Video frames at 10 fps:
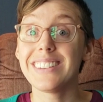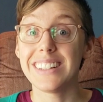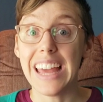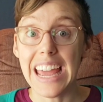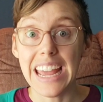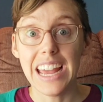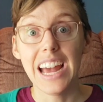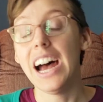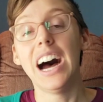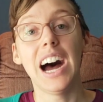today,
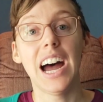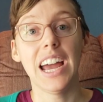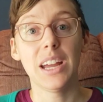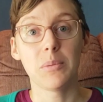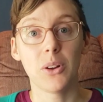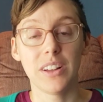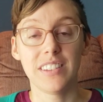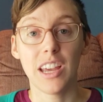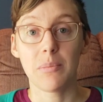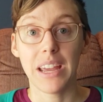I am going to
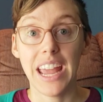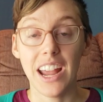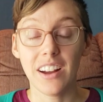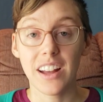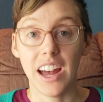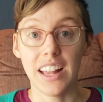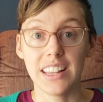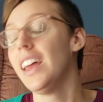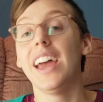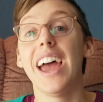get my hair cut
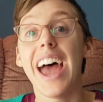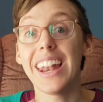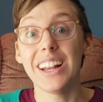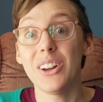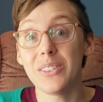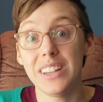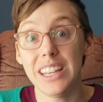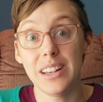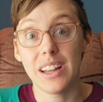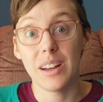and I don't
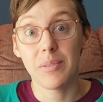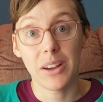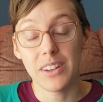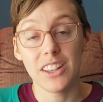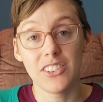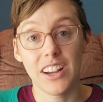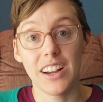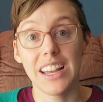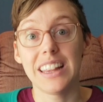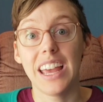need my wheelchair
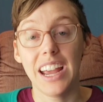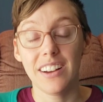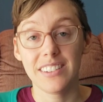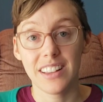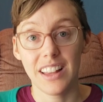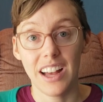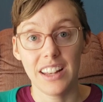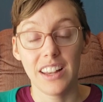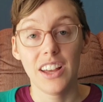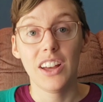in the hair
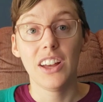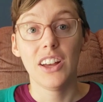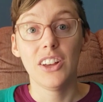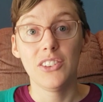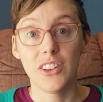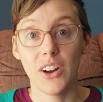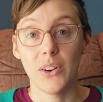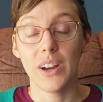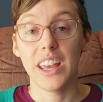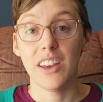salon.
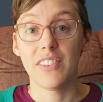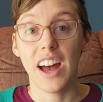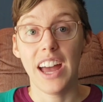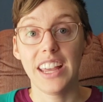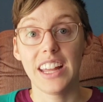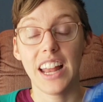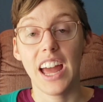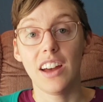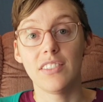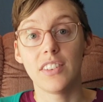So if I can
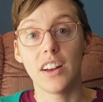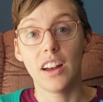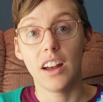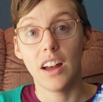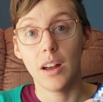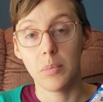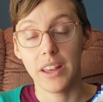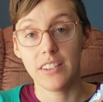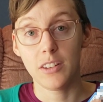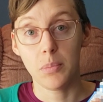have a
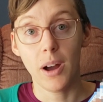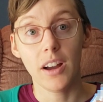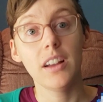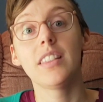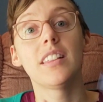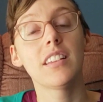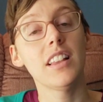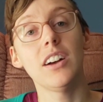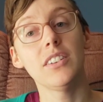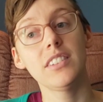place to park that's
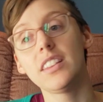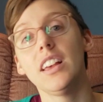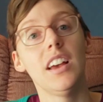close,